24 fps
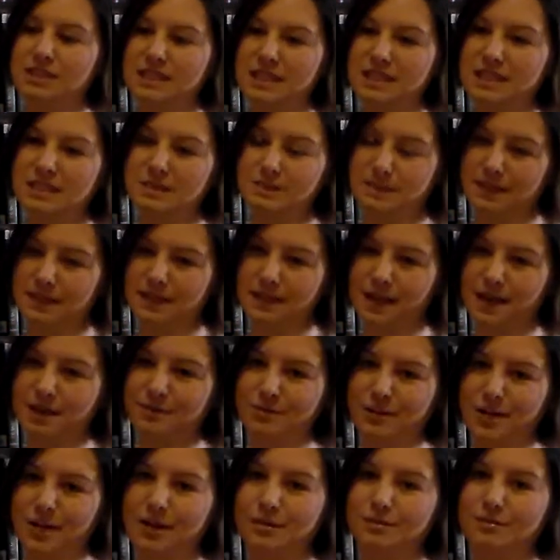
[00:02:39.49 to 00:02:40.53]
is a spin
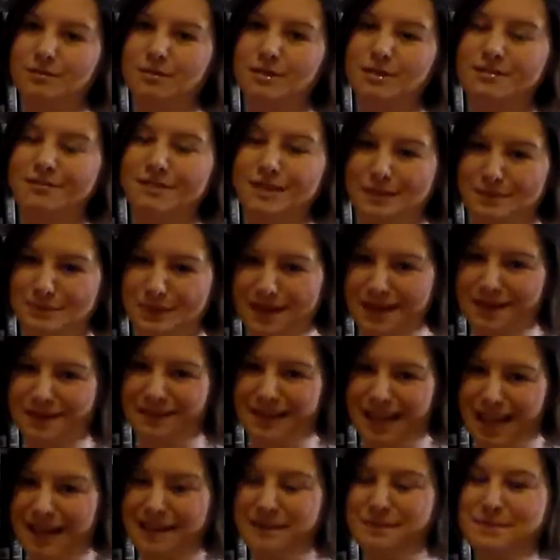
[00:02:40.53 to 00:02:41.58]
off of the Vampire
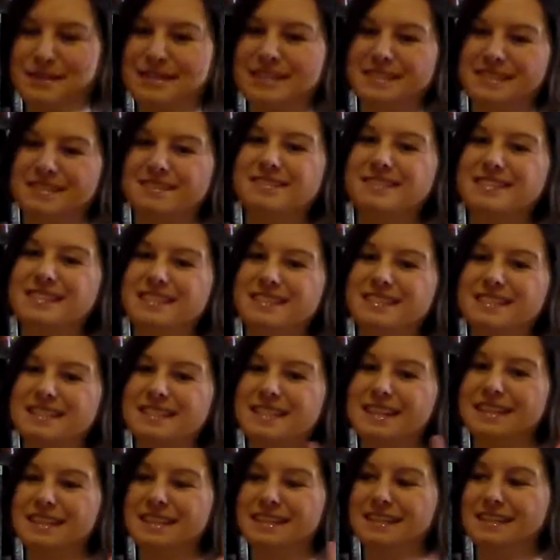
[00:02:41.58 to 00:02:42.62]
Academy series.
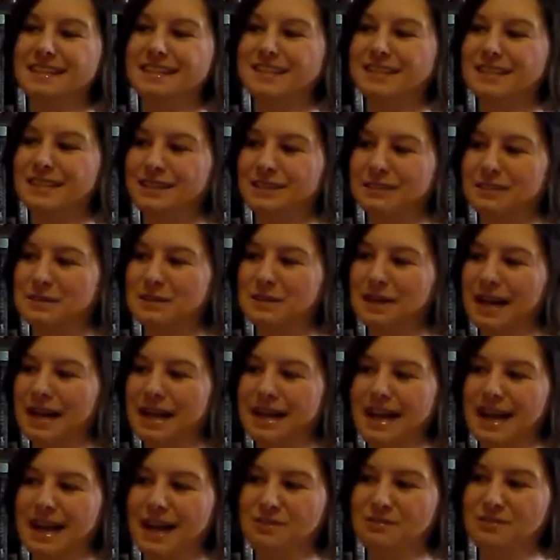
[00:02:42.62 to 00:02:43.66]
So I
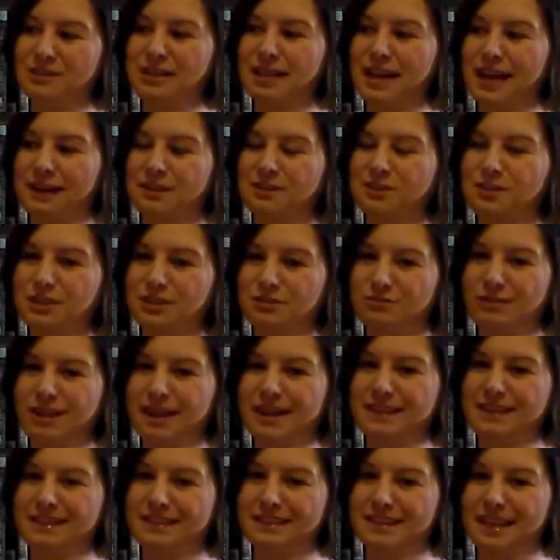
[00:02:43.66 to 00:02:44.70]
haven't actually
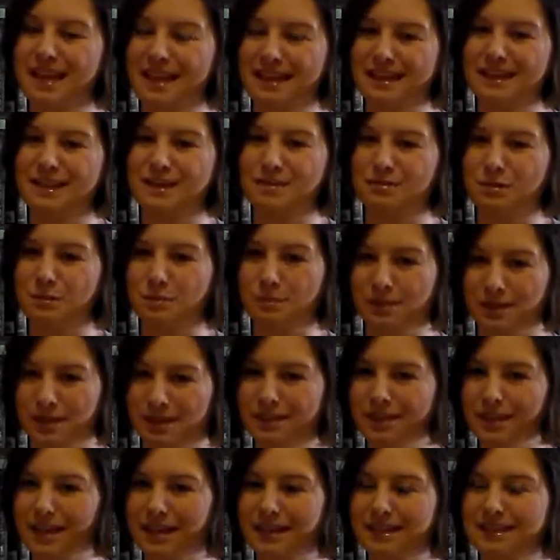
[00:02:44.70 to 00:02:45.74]
read any of the
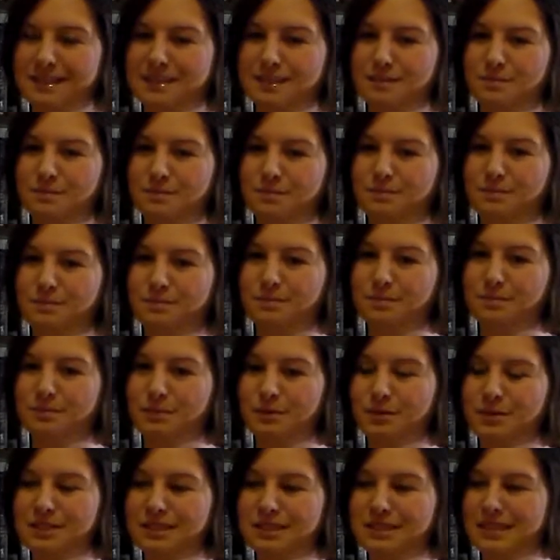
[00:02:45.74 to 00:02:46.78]
Bloodlines
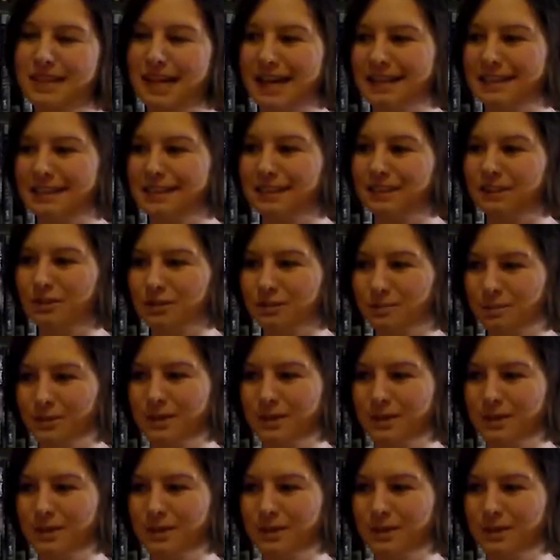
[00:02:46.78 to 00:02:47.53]
books yet. There's